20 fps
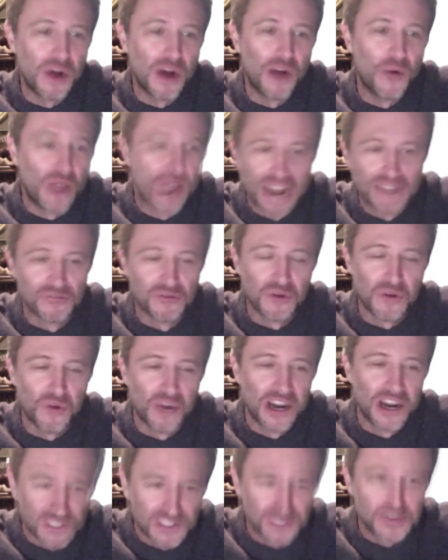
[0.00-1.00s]
want, whenever we
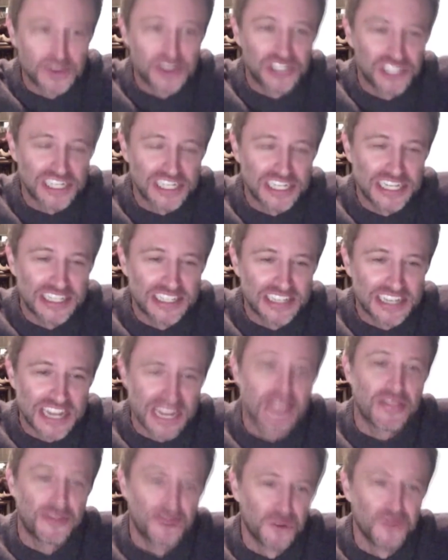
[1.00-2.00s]
want, because we just need to
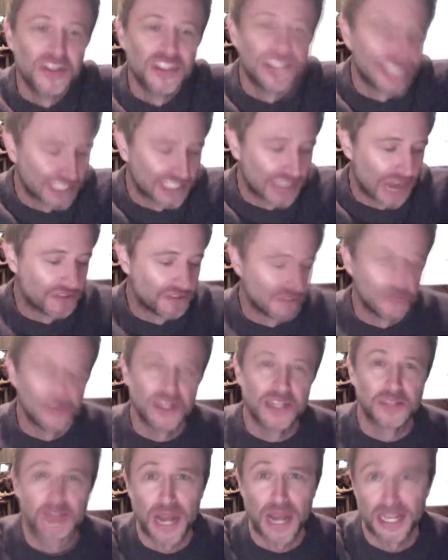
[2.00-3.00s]
get through this as
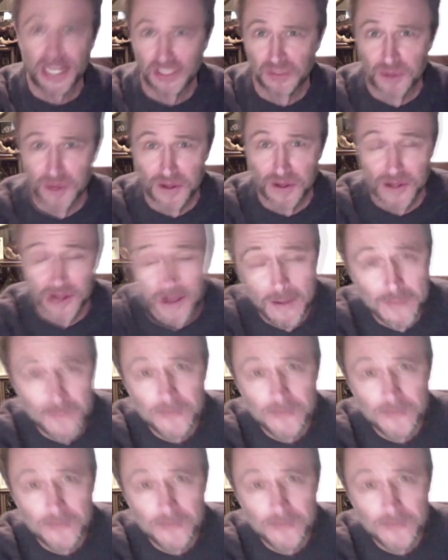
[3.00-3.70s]
comfortably as possible.